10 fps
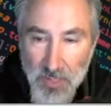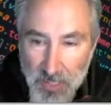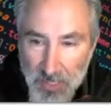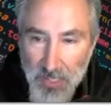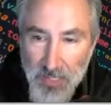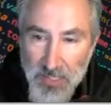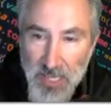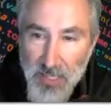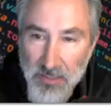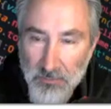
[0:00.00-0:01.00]
And
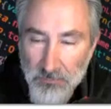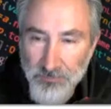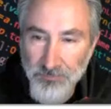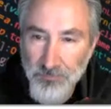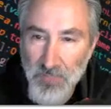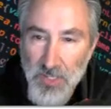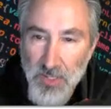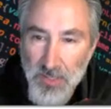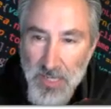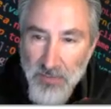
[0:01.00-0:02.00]
yay,
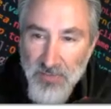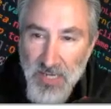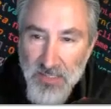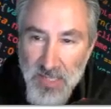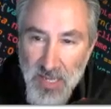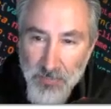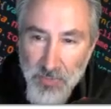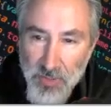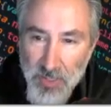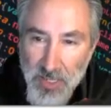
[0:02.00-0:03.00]
now I've got a
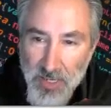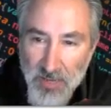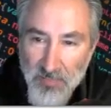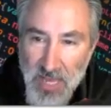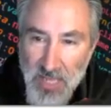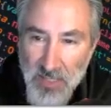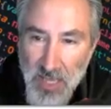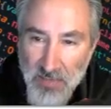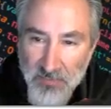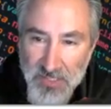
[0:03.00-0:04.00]
timer and I've got
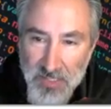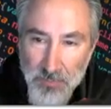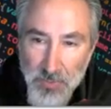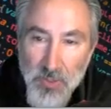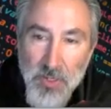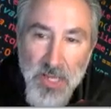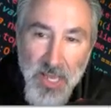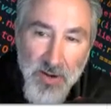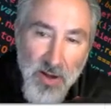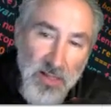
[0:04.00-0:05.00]
lives keeper,
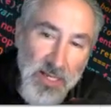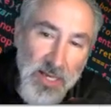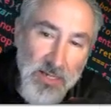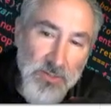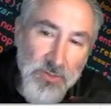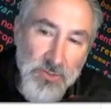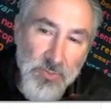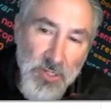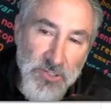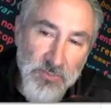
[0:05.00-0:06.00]
and all I got to do is
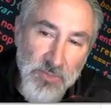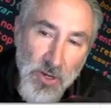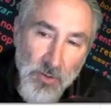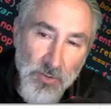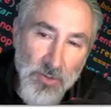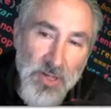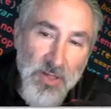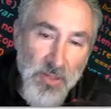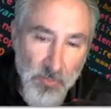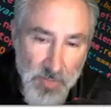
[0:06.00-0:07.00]
write some code
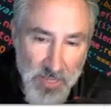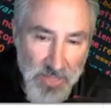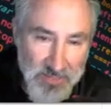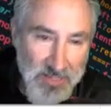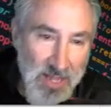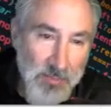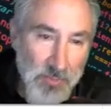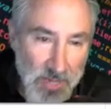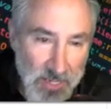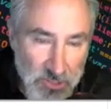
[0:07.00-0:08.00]
that'll make that timer
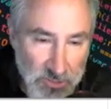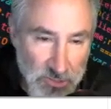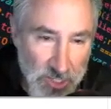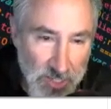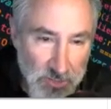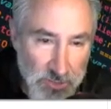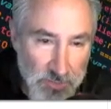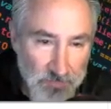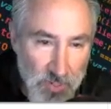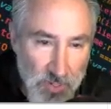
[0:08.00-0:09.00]
actually change.
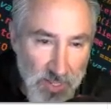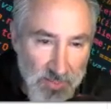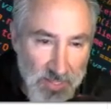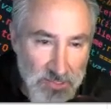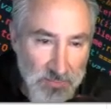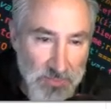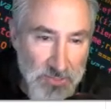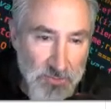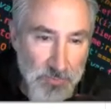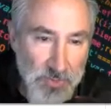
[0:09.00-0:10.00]
And that's going to be
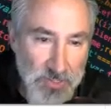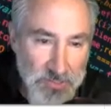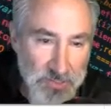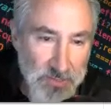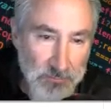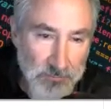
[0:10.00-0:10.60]
super easy.